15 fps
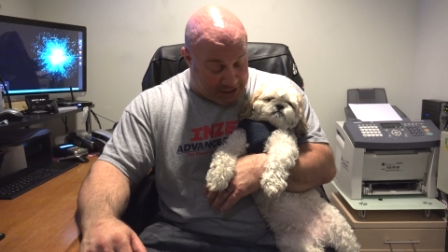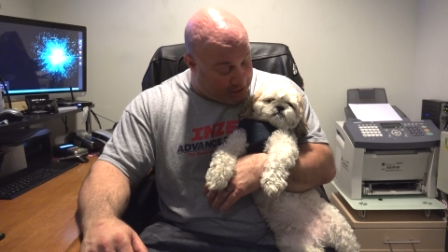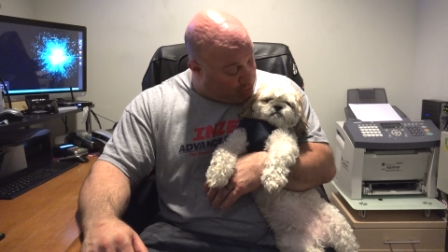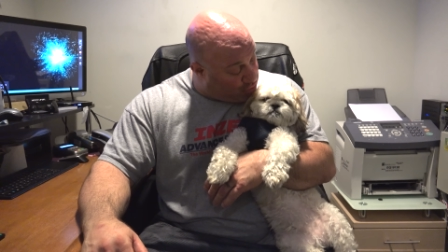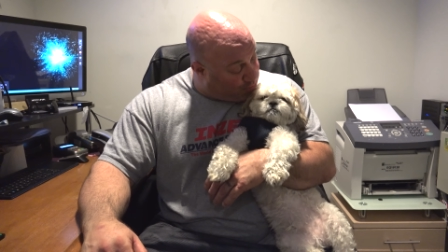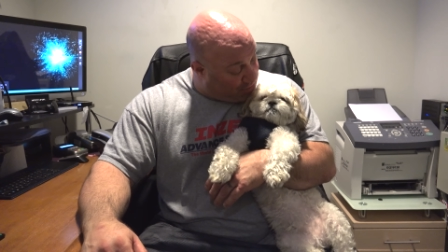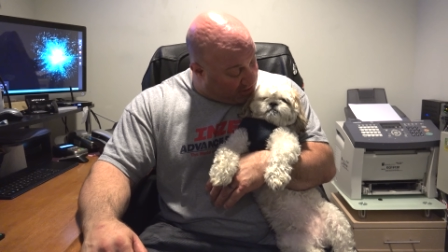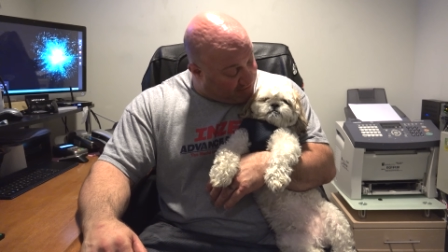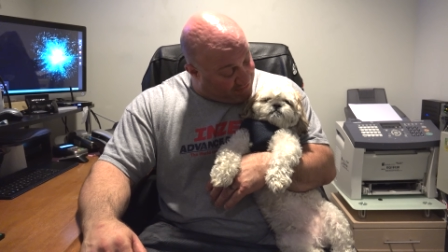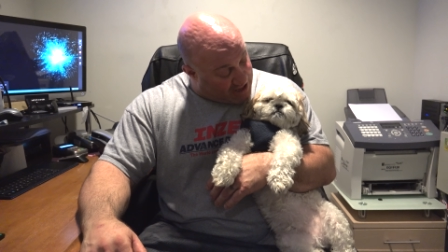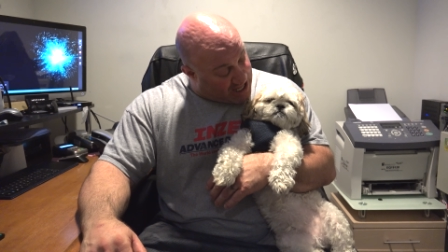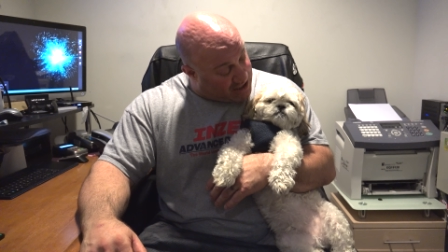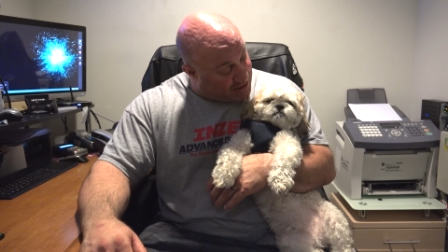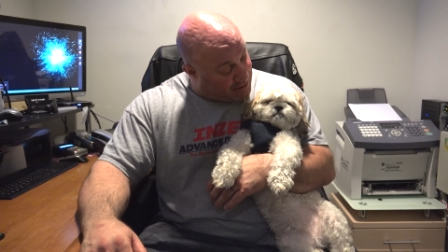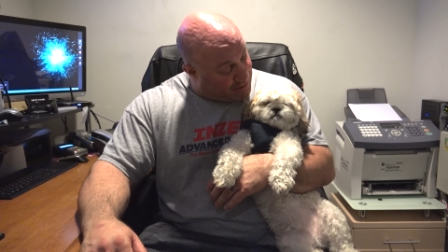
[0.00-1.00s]
Can you believe
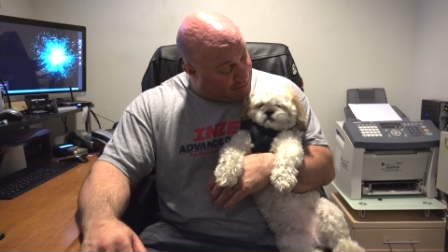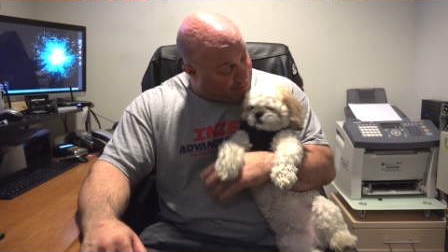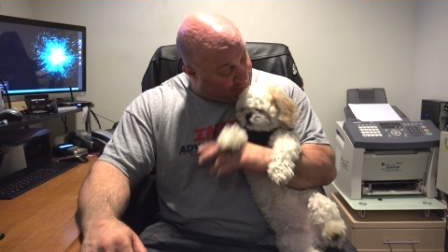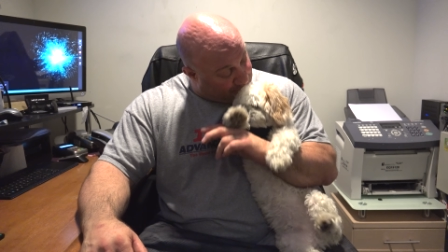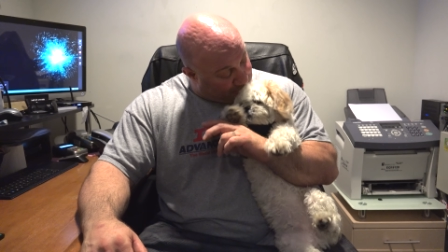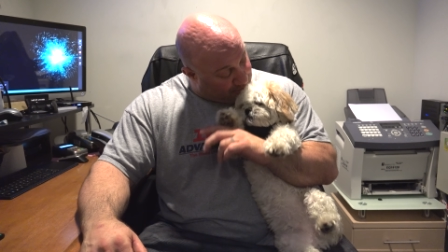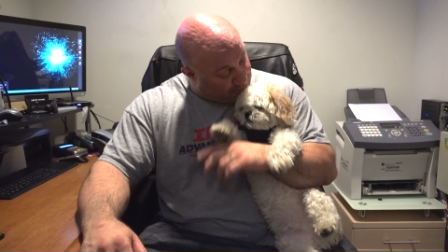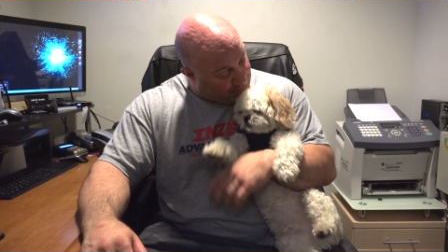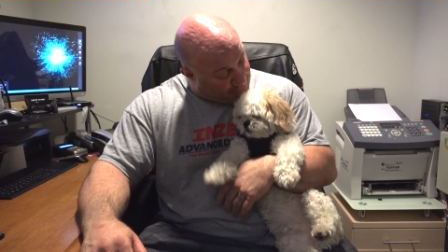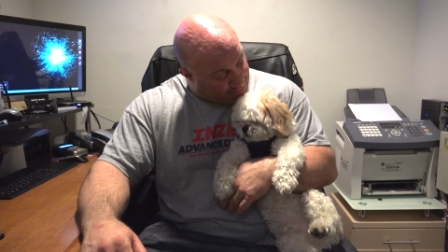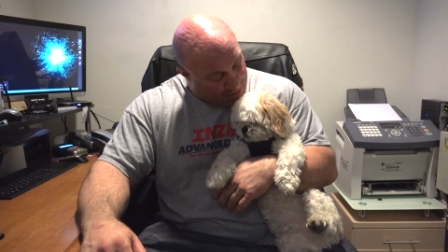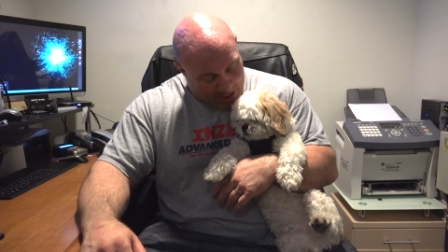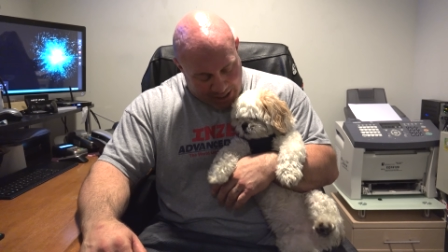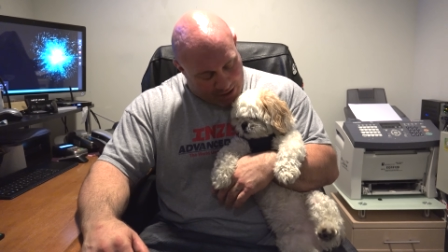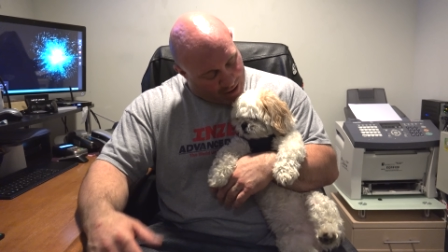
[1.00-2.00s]
that?
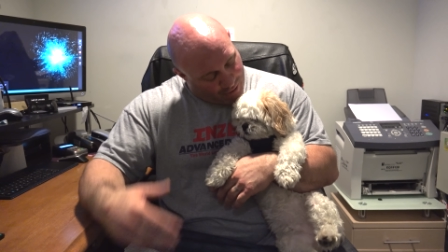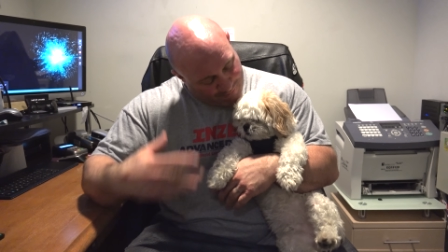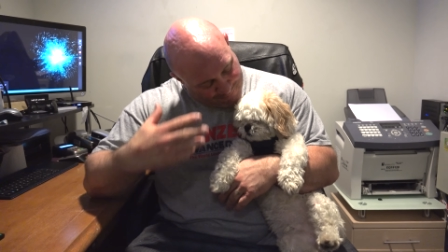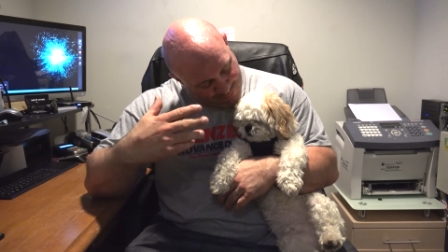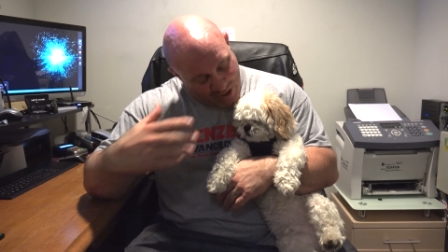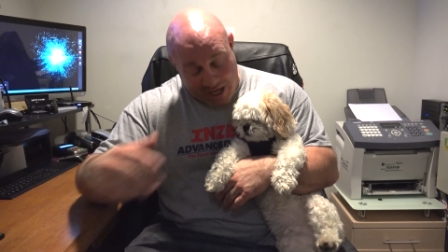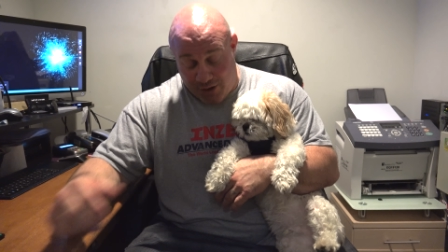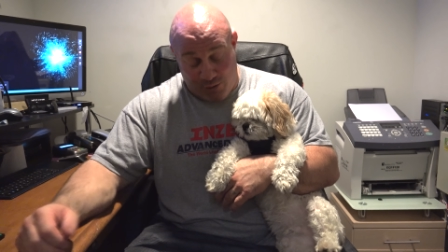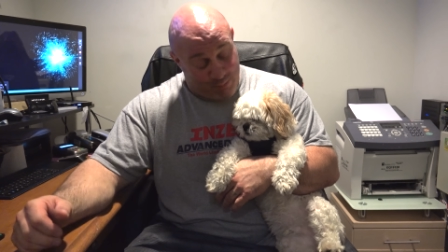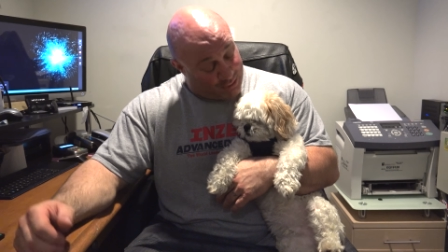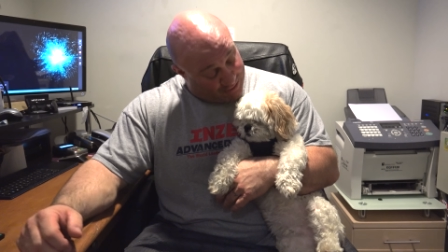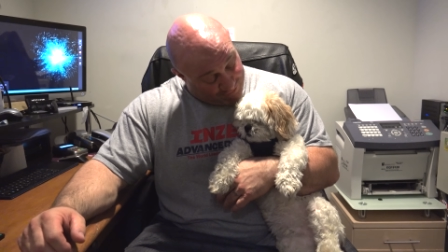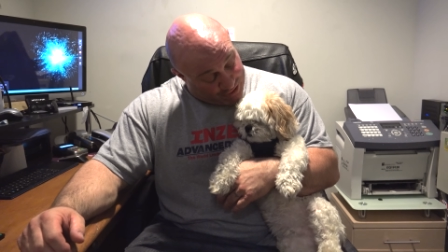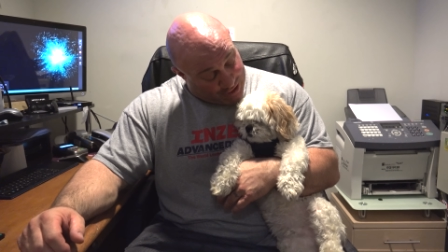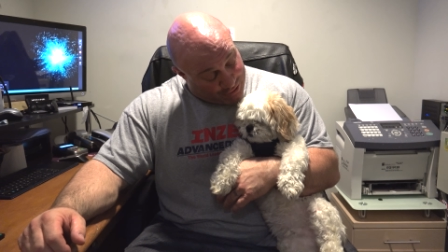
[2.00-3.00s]
I know. I don't
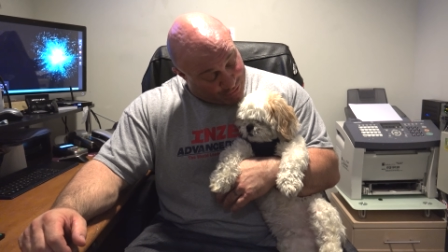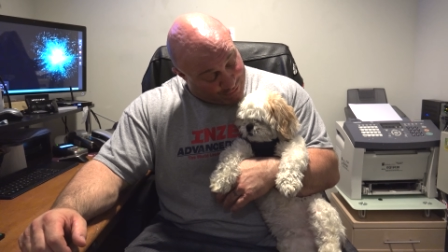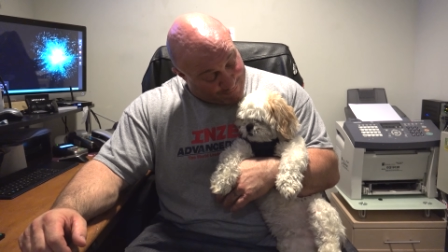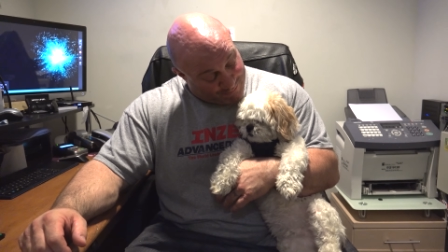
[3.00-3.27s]
believe it either.